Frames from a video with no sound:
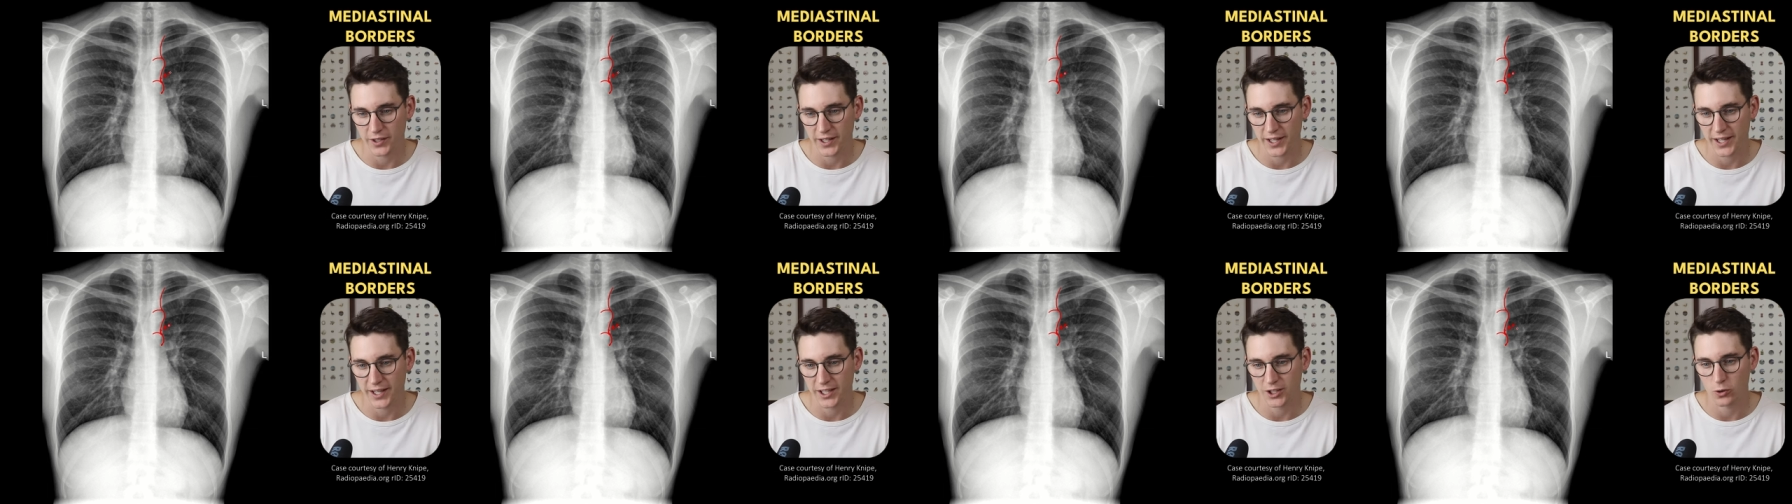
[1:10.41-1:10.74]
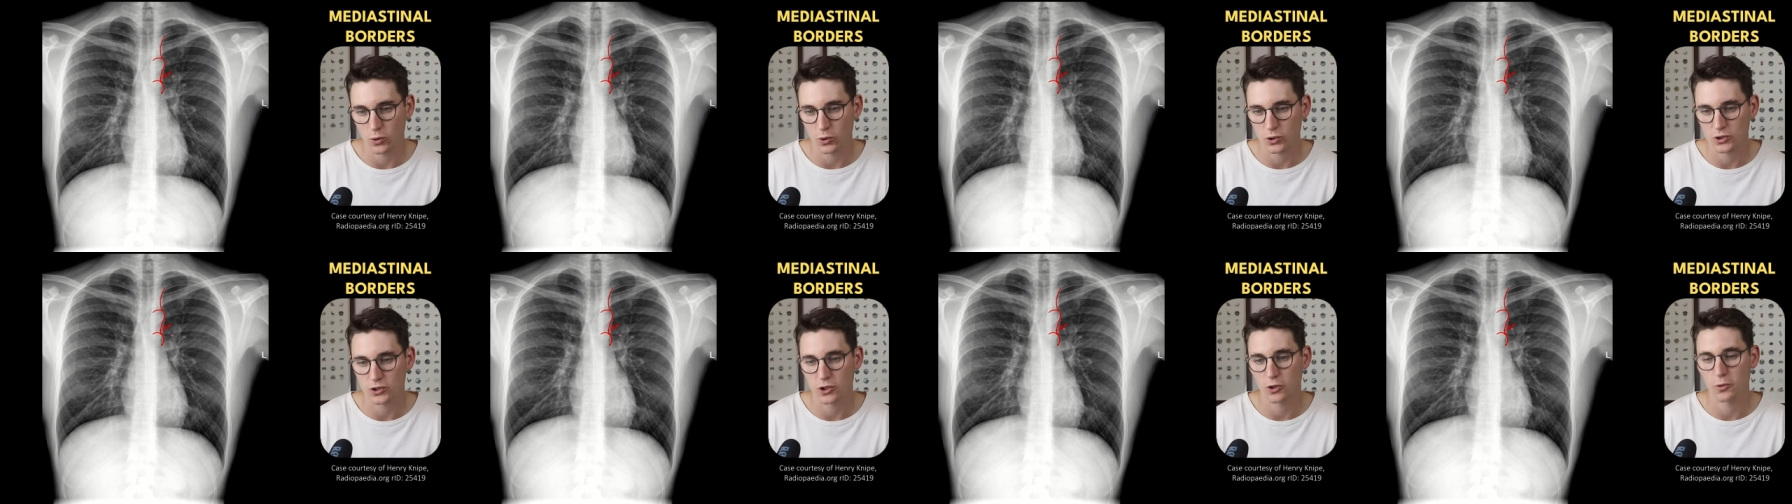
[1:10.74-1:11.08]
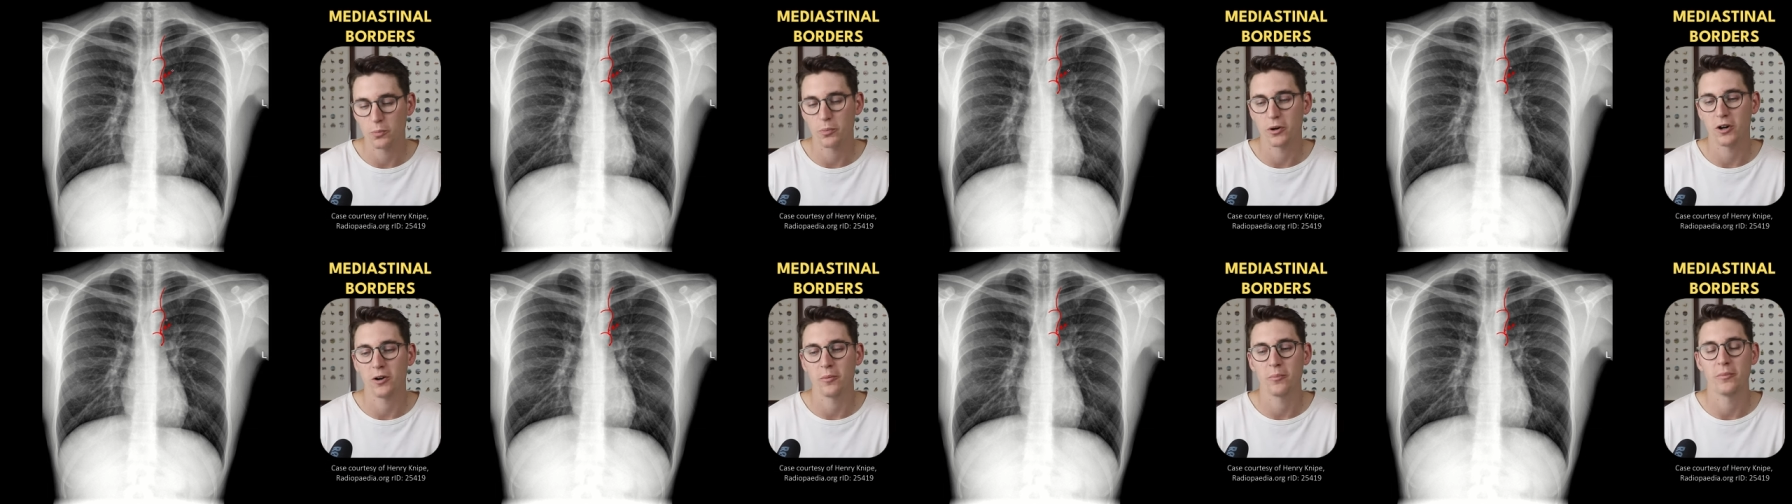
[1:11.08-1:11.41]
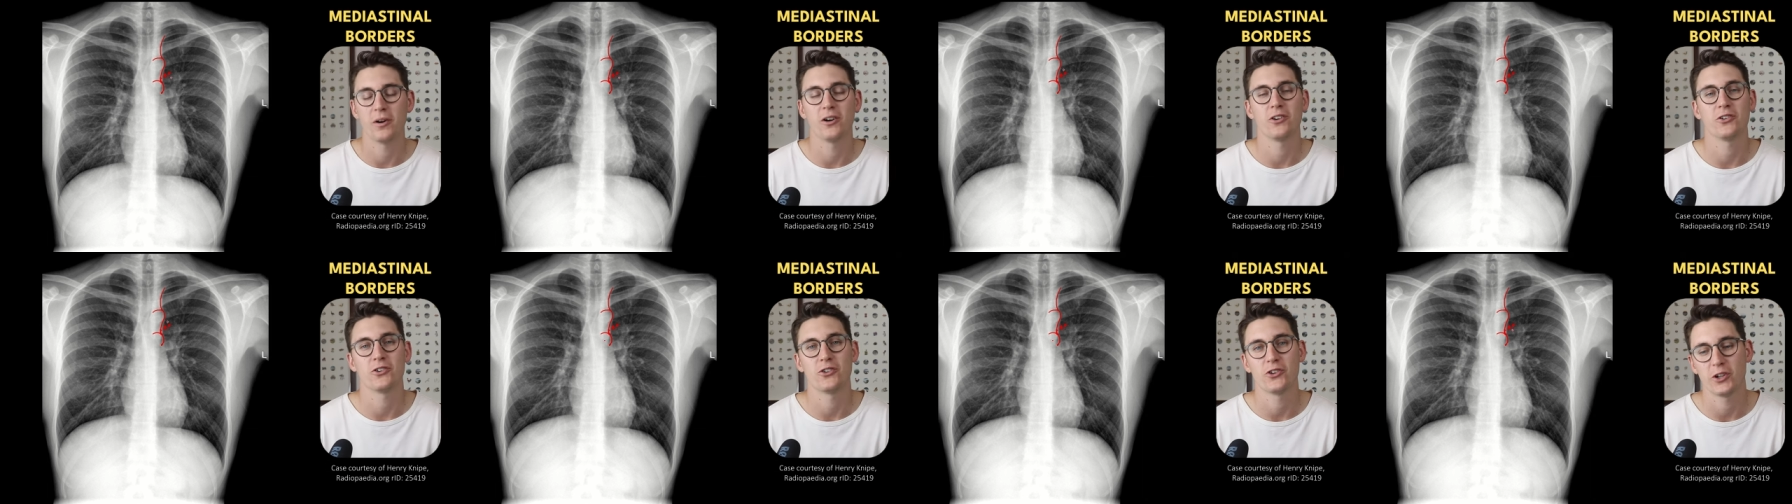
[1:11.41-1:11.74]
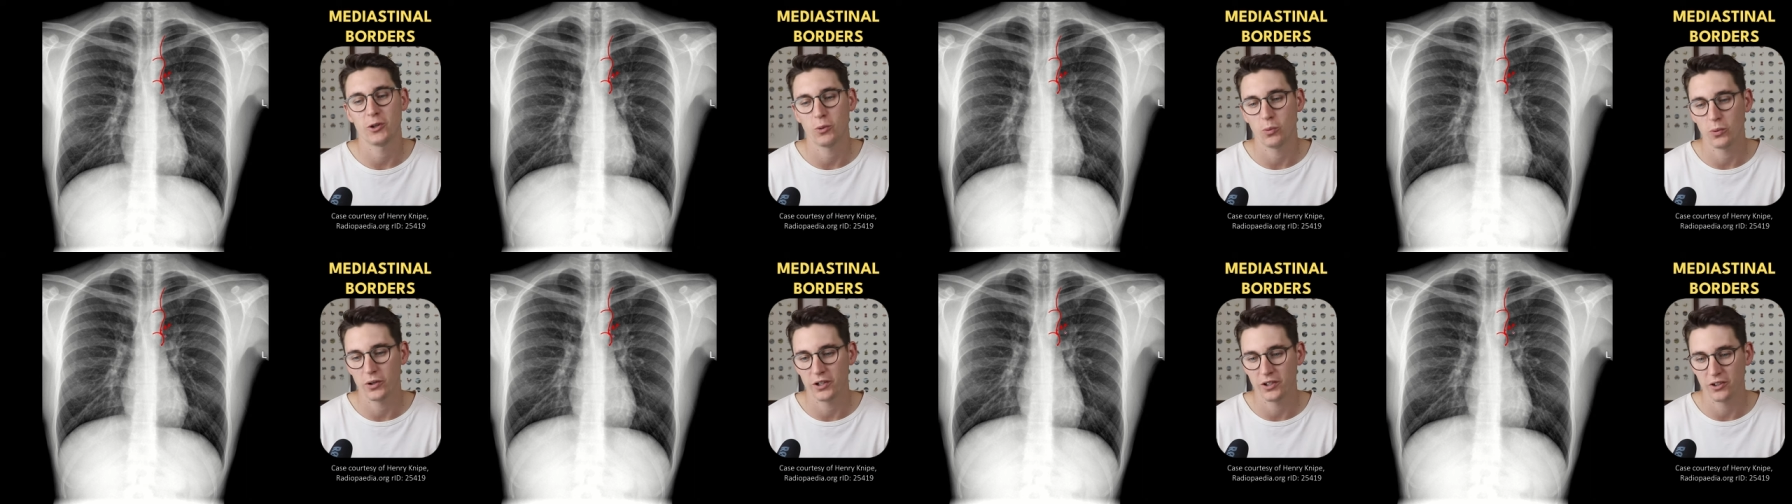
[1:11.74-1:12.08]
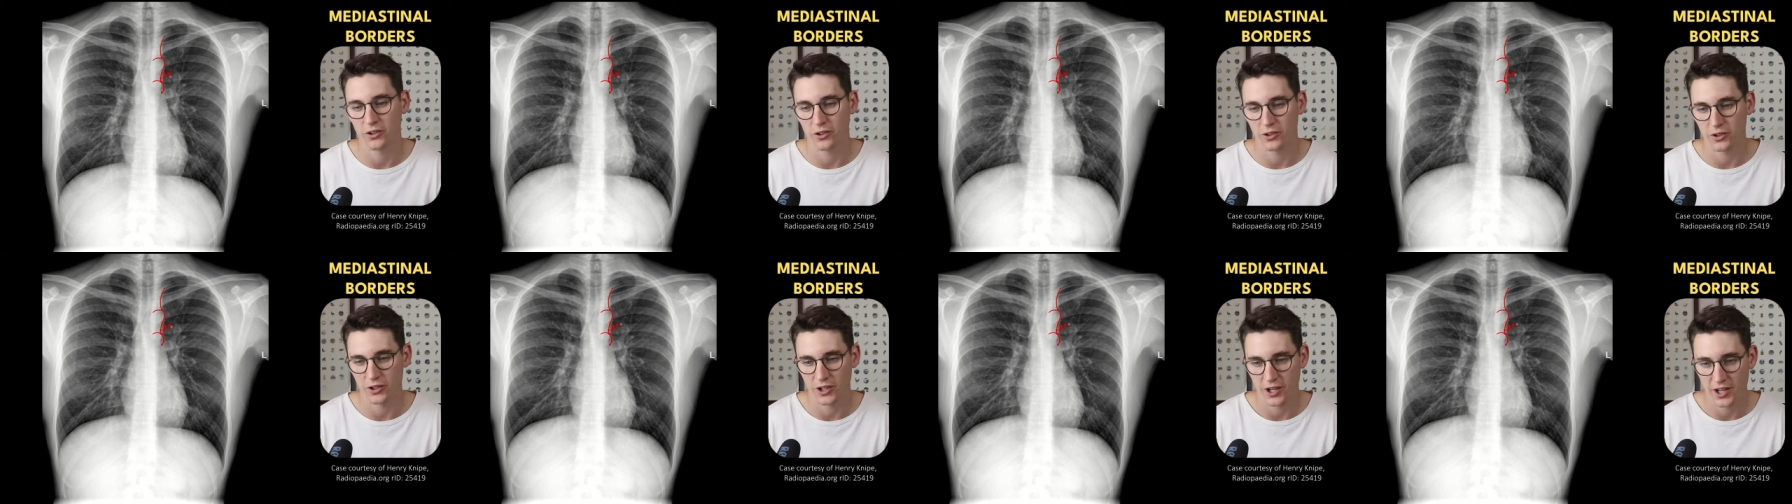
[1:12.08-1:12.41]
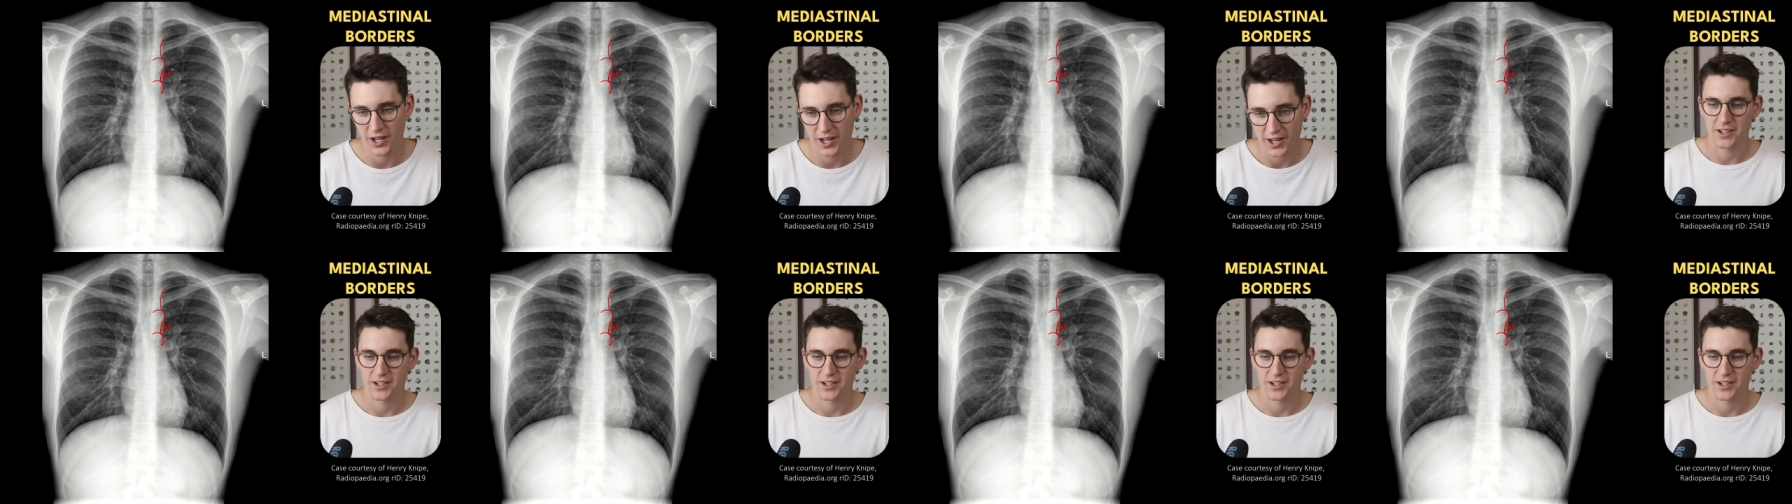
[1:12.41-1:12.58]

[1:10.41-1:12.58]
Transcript: the aortopulmonary window.